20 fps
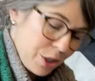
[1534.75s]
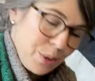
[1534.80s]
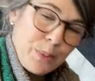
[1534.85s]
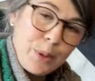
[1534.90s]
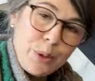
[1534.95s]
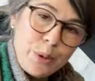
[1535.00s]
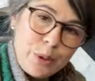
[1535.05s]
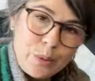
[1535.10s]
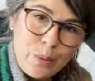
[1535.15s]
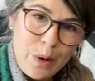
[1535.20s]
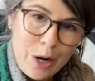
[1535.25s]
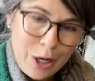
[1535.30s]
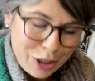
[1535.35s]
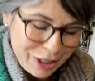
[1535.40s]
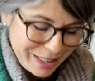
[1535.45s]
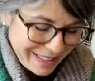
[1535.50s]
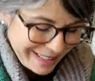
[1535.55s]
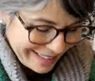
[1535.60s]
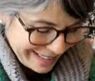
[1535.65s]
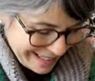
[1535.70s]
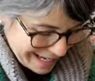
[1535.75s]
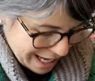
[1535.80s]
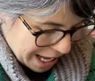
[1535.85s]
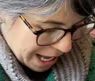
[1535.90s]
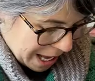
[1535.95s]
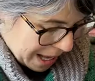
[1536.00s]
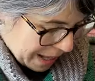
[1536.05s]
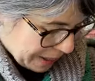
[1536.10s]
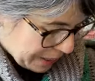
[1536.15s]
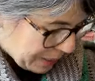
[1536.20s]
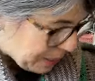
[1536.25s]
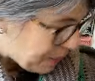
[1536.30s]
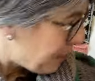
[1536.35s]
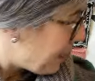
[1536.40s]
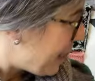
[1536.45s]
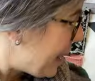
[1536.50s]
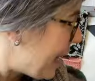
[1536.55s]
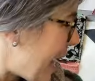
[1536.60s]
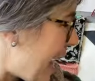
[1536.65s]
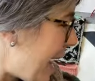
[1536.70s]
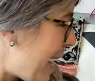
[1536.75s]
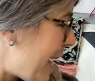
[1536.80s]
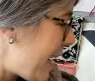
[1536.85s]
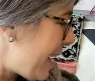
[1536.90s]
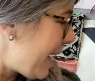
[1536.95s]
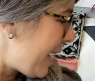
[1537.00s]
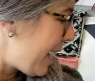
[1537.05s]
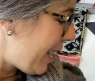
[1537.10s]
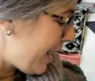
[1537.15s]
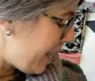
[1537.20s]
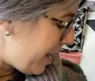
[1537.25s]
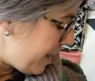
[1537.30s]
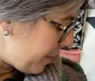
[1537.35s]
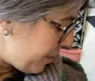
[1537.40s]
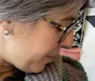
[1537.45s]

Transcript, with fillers: Moose walks in. Um, but I,